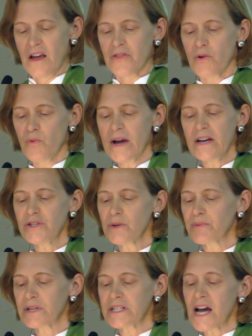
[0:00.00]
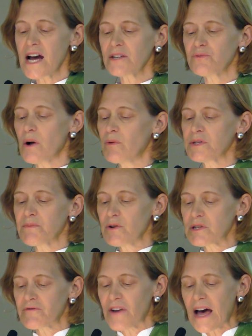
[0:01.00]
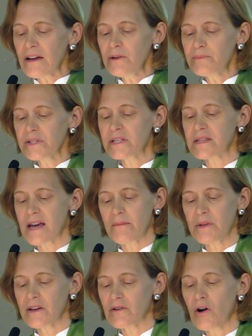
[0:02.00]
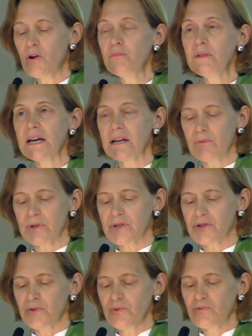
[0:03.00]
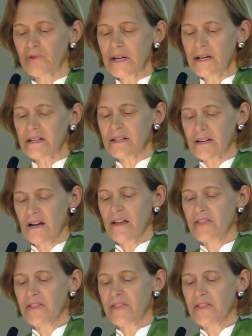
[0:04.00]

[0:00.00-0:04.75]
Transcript: The way to protect what was most valuable to them in their homeland was to rid